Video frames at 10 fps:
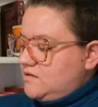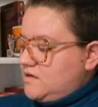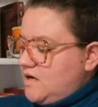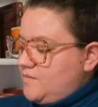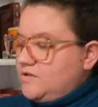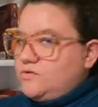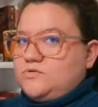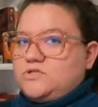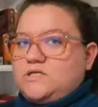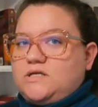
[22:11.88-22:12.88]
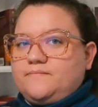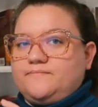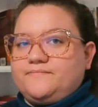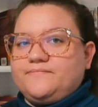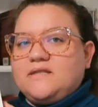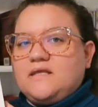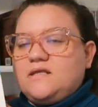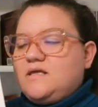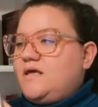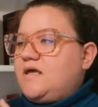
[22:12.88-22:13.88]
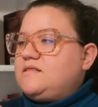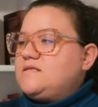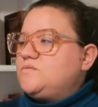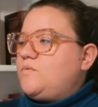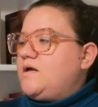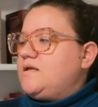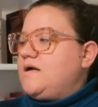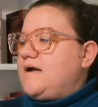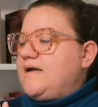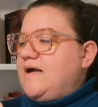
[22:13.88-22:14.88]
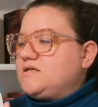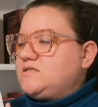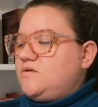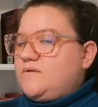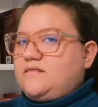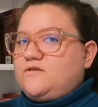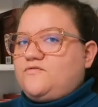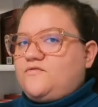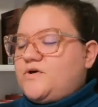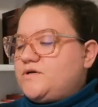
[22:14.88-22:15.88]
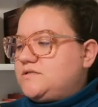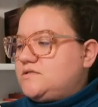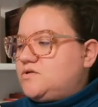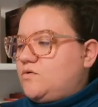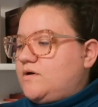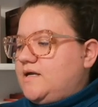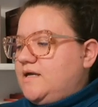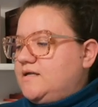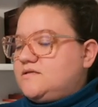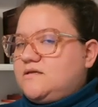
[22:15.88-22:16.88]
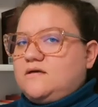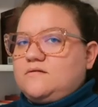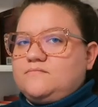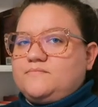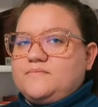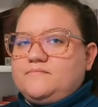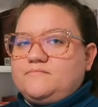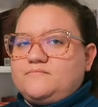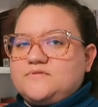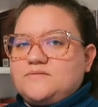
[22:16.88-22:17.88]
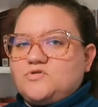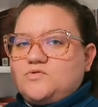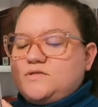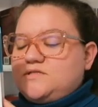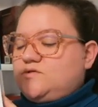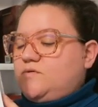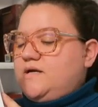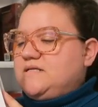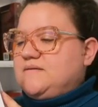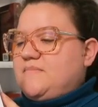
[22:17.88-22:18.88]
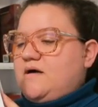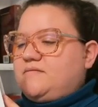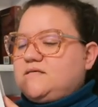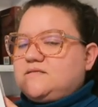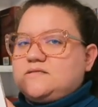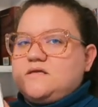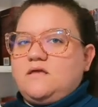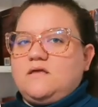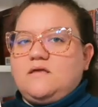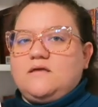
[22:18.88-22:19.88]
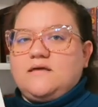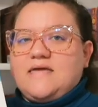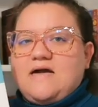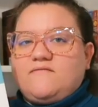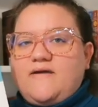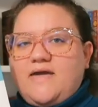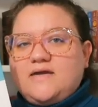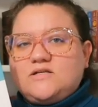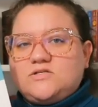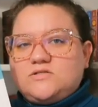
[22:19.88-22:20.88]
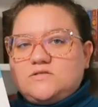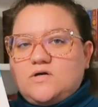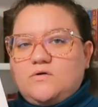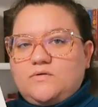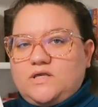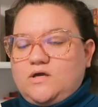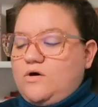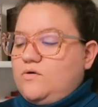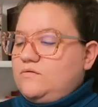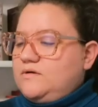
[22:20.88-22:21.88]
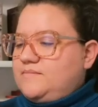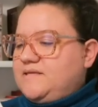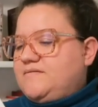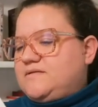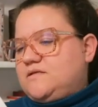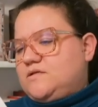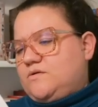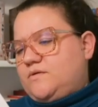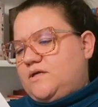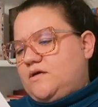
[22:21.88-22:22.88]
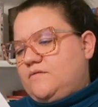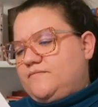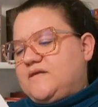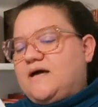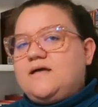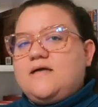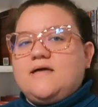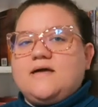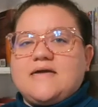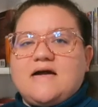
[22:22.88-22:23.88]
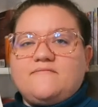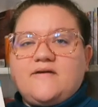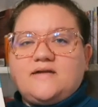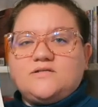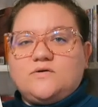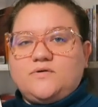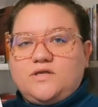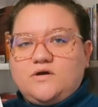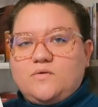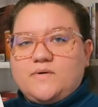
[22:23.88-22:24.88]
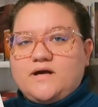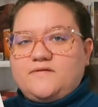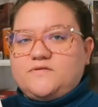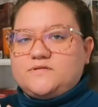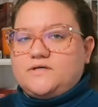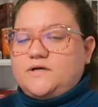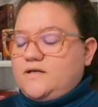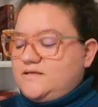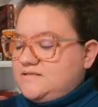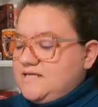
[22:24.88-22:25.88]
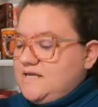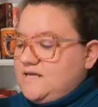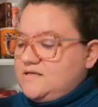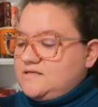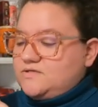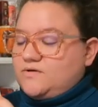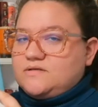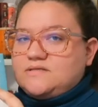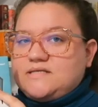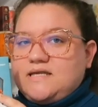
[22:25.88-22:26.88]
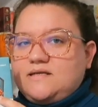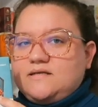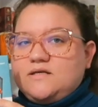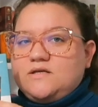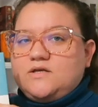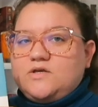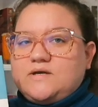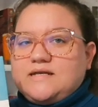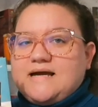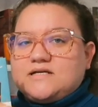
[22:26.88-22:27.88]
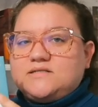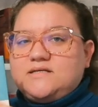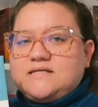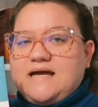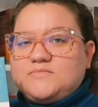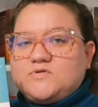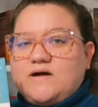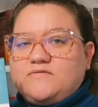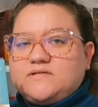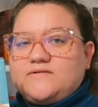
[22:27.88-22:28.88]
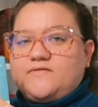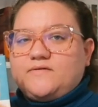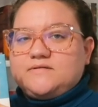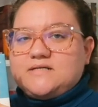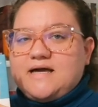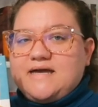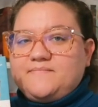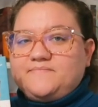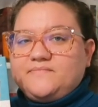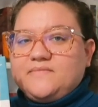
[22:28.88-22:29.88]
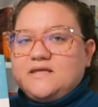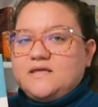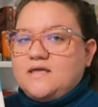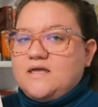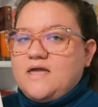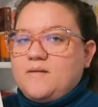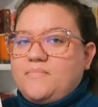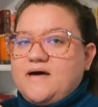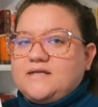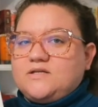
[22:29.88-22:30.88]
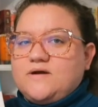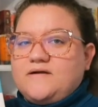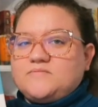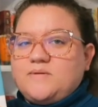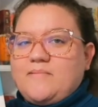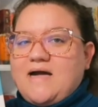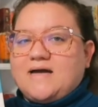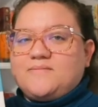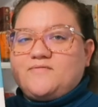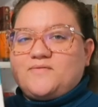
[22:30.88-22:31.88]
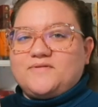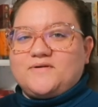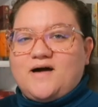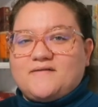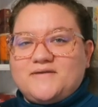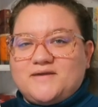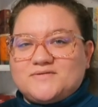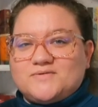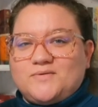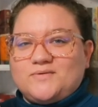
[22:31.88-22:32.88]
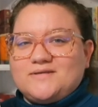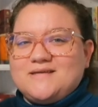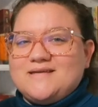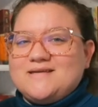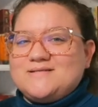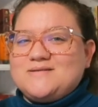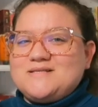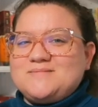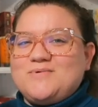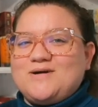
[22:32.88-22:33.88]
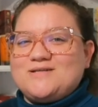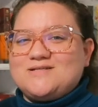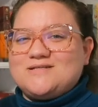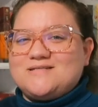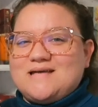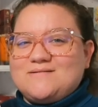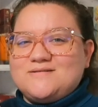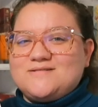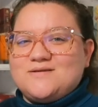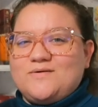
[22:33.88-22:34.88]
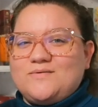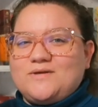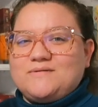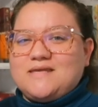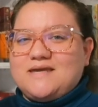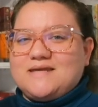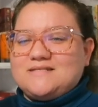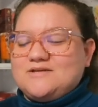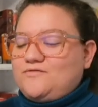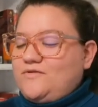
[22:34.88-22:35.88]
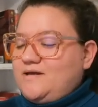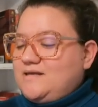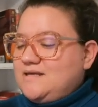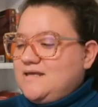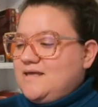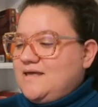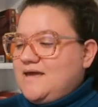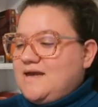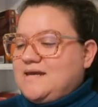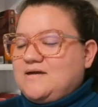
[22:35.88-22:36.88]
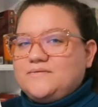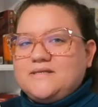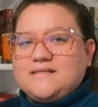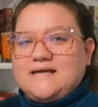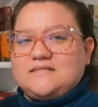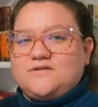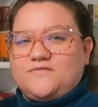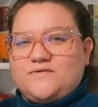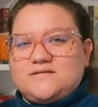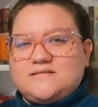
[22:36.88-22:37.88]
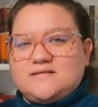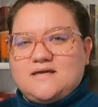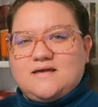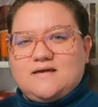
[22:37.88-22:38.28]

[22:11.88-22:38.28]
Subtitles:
Kawaguchi. And this one, I actually read the first story. It's some short stories about this cafe in Tokyo. I believe it's in Tokyo. Yeah, cafe in Tokyo, where if you sit in a certain seat, you can actually time travel to a different time, but you have to be back before the coffee gets cold. So this book just sounds so unique and different, and I really liked the first